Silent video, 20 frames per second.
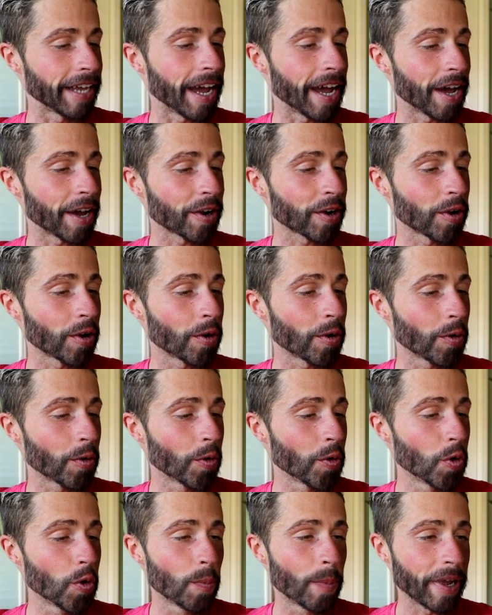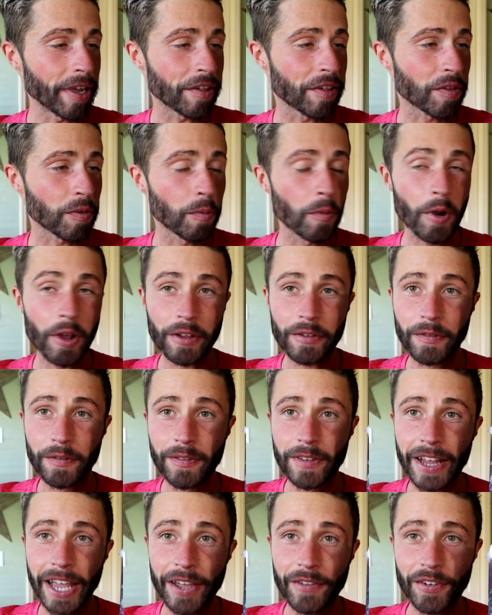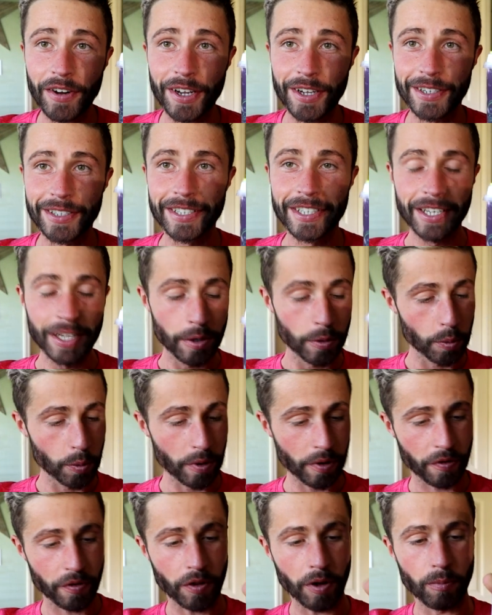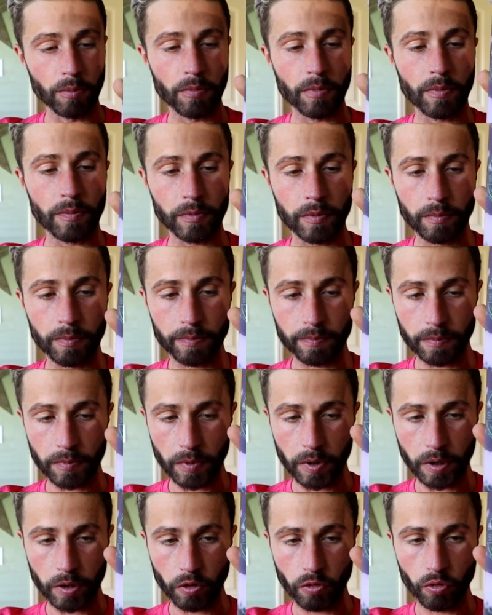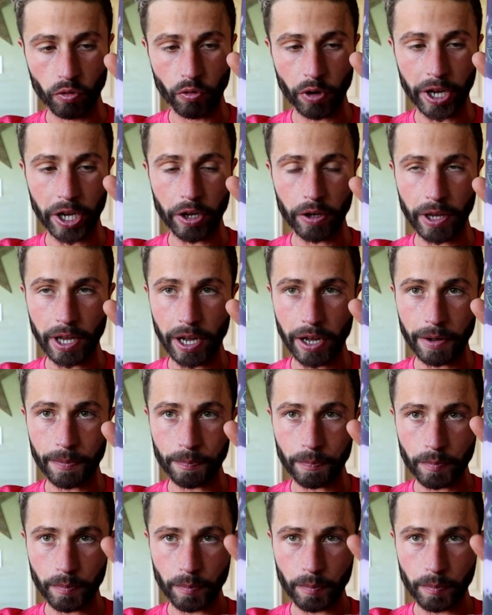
taro, ube swirl flavor with some regular